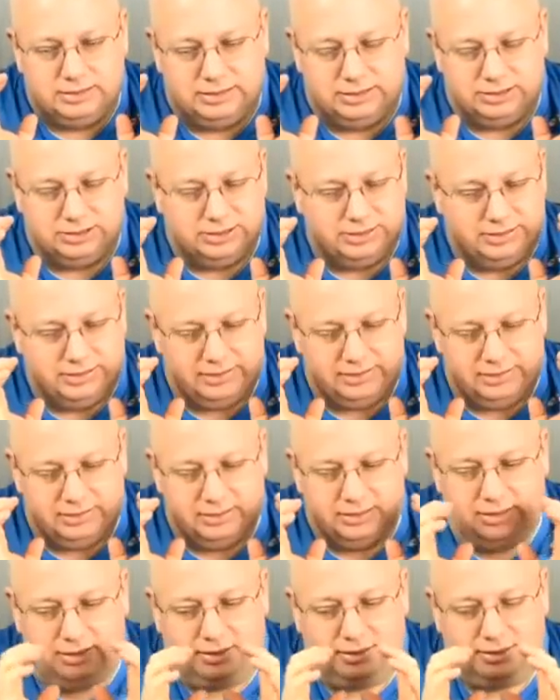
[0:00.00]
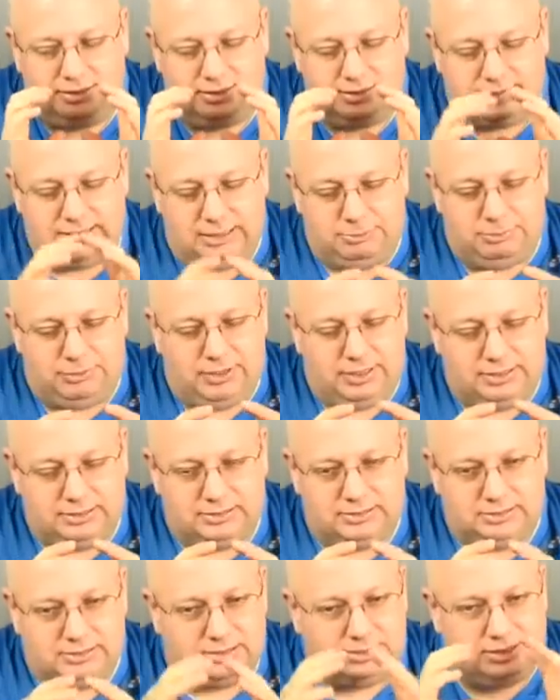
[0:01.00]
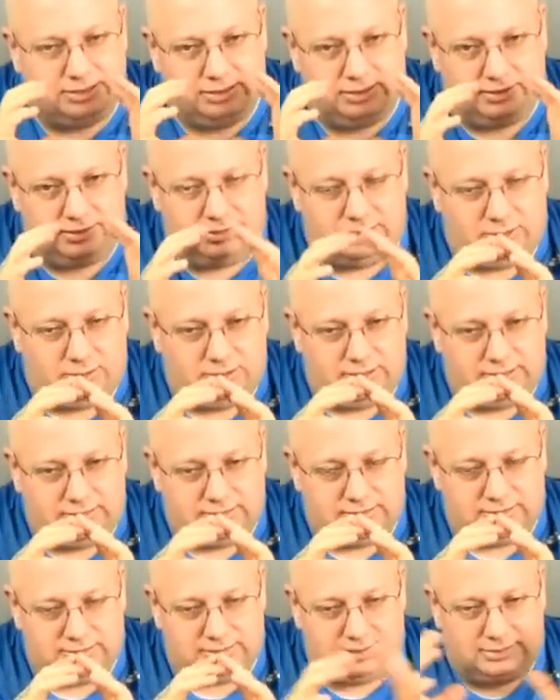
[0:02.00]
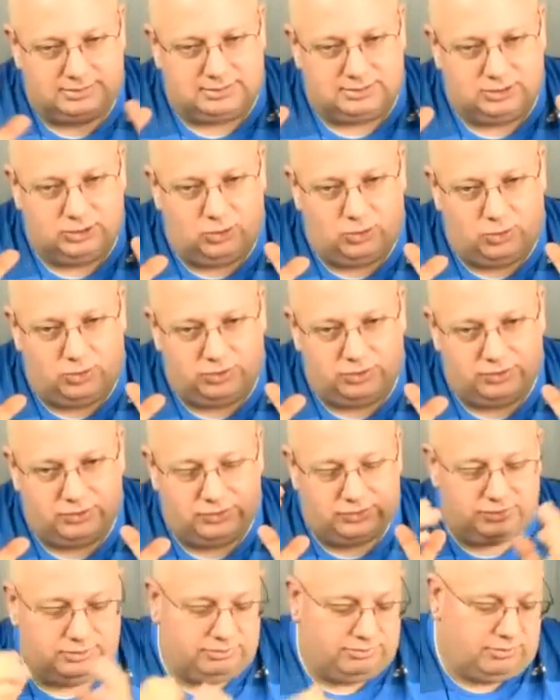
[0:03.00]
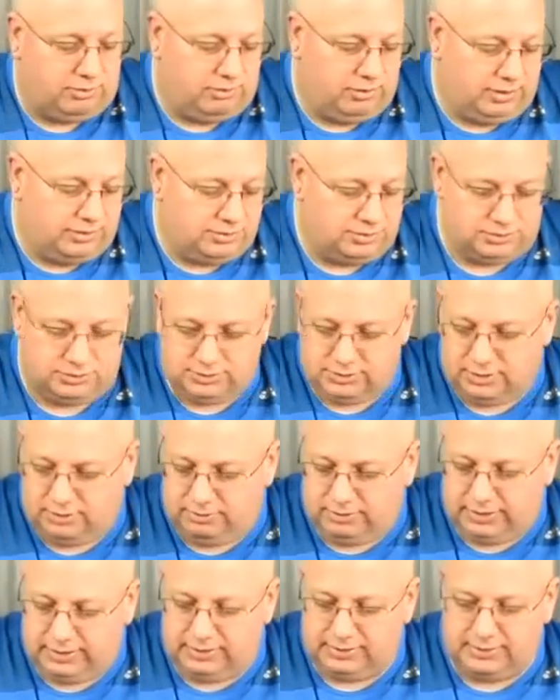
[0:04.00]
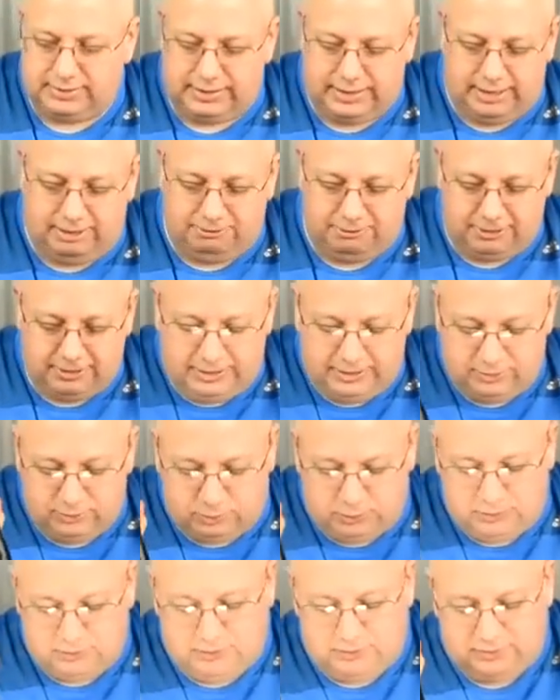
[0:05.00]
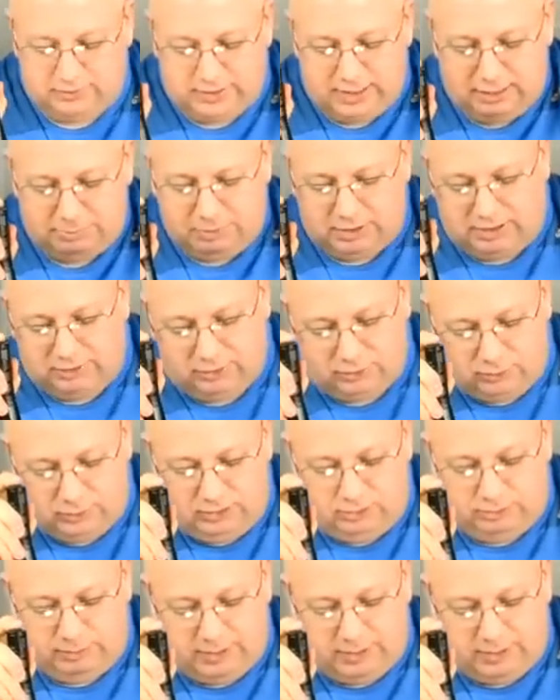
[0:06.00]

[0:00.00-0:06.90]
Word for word: is shitty uh, on the same place as shitty on the old lenses. That's in the corners and the far edges. So like I said, every lens works the same. You got a sweet